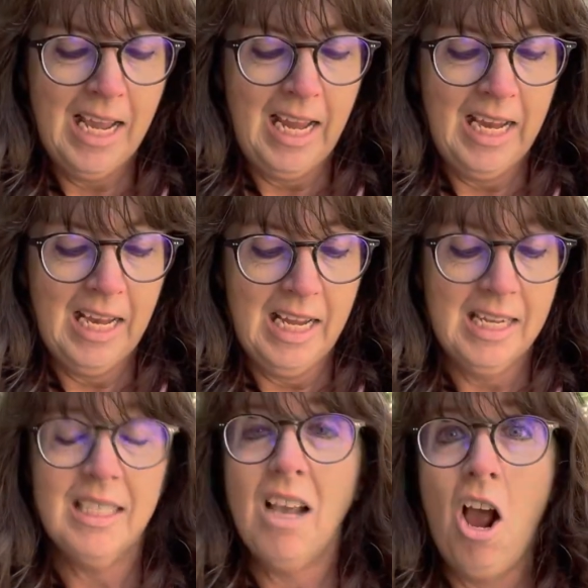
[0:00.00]
It
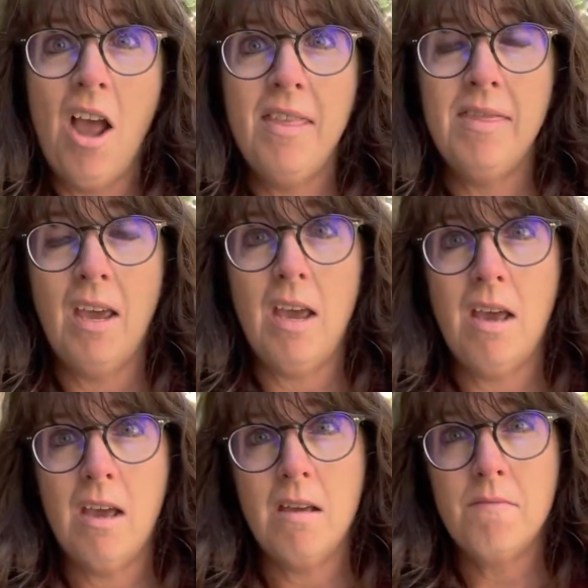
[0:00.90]
is on
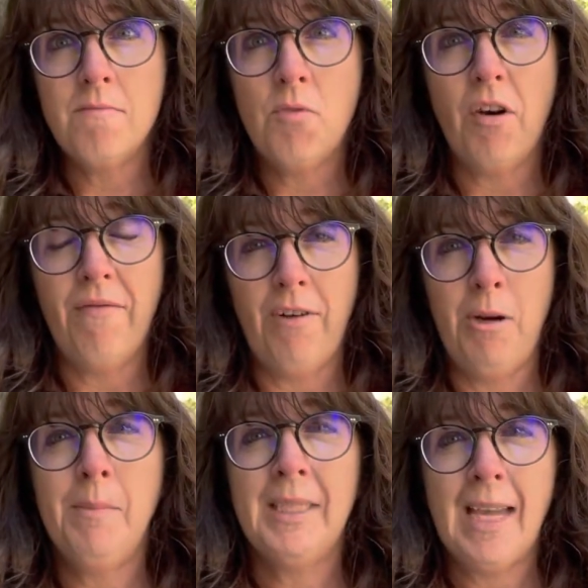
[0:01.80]
the more
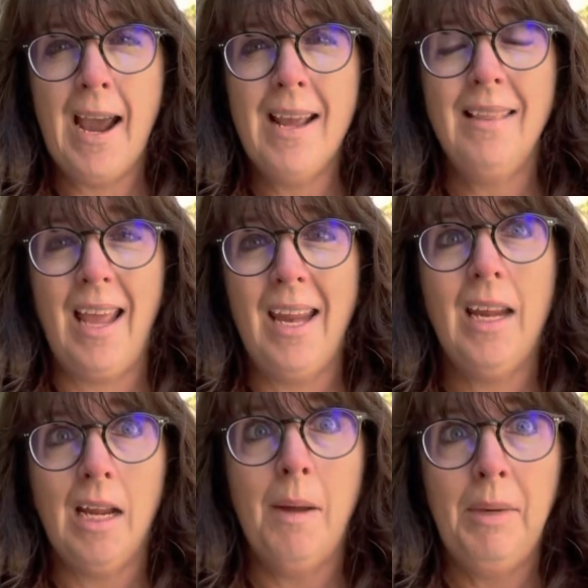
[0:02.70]
firm side.
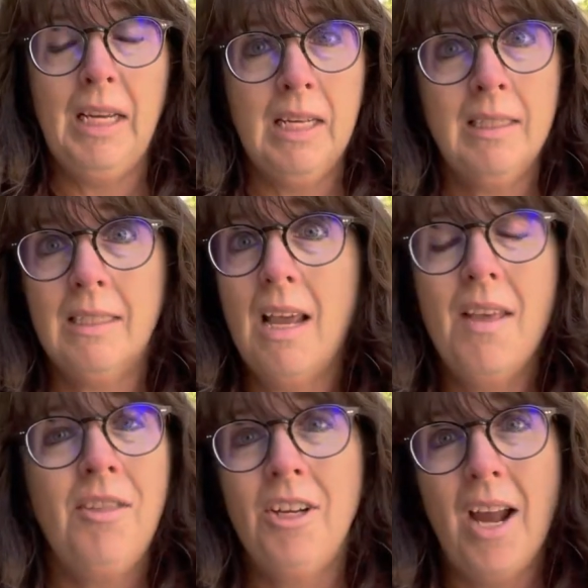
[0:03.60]

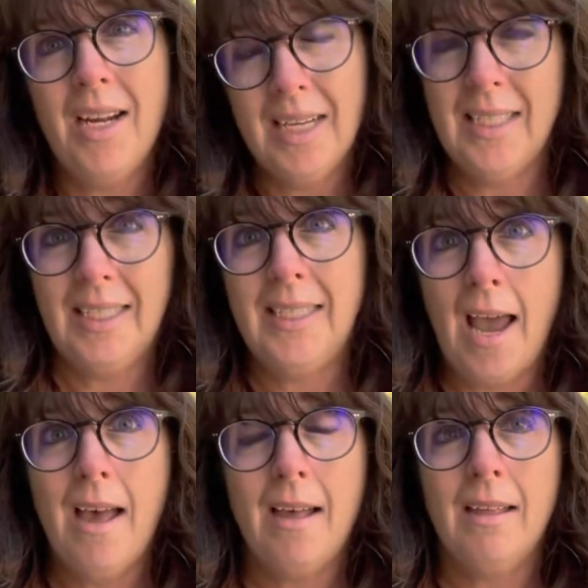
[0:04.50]
They're not going to
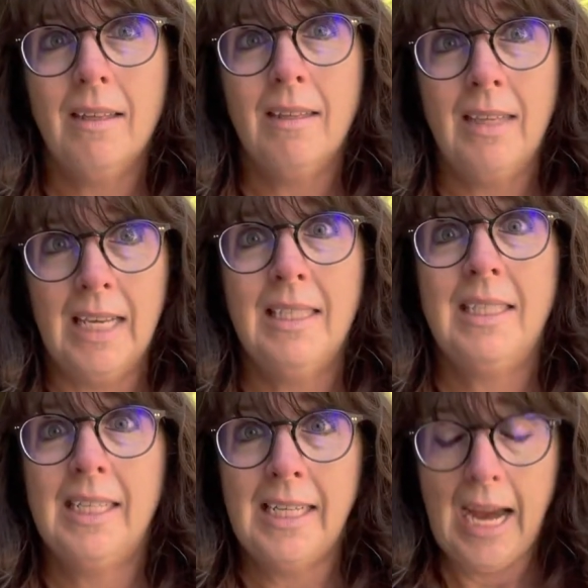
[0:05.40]
sell this
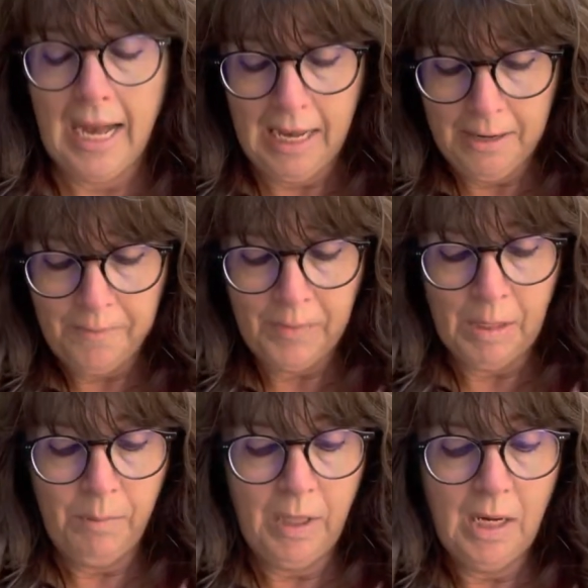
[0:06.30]
today
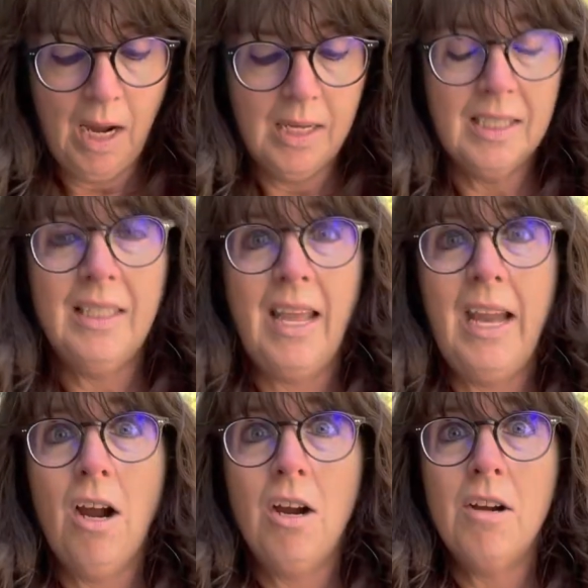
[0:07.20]
because
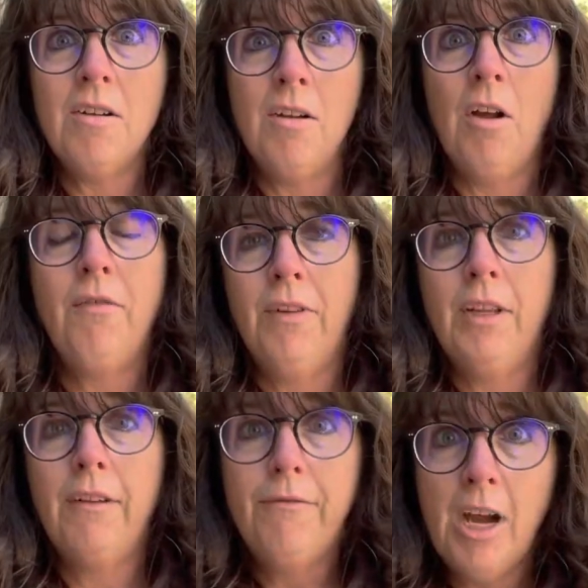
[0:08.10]
they are known for
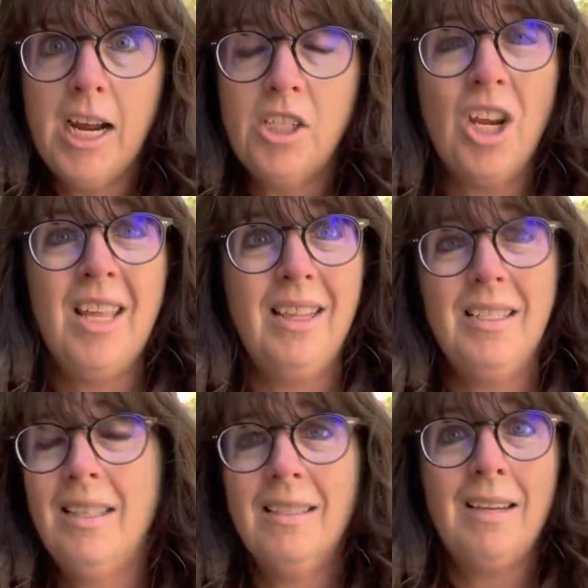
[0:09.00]
their fresh, and
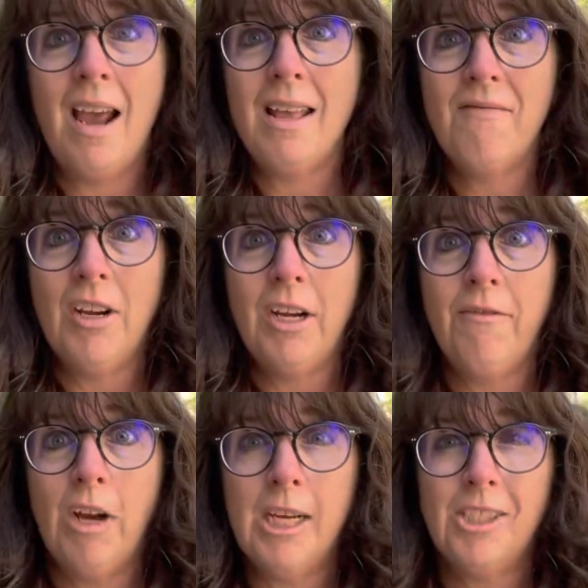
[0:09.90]
this is not very
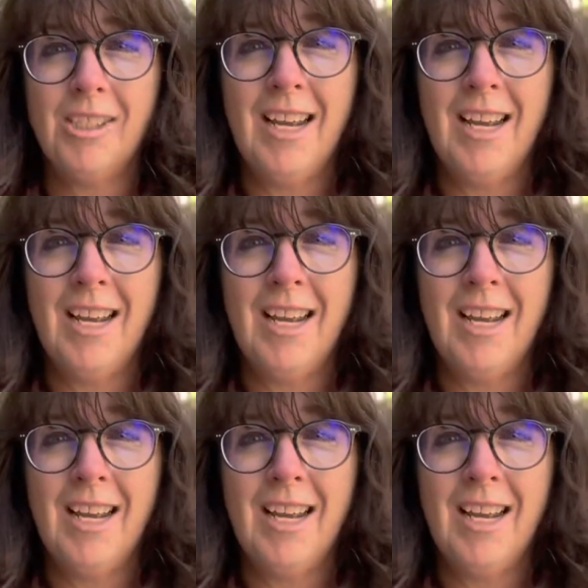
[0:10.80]
fresh.